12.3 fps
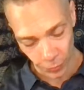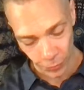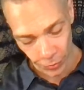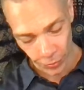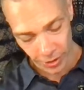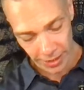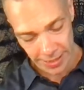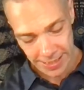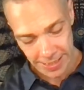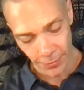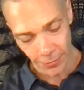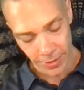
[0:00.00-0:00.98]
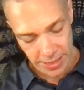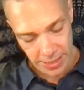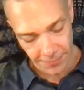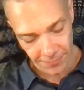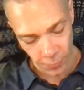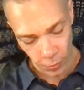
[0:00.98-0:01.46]
moon. Let's see.
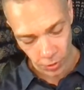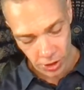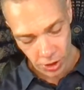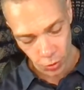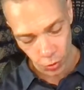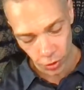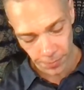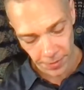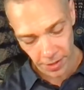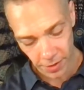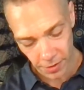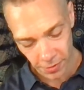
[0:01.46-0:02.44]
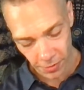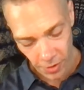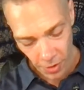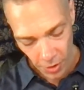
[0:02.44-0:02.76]
Wisdom for Scorpio.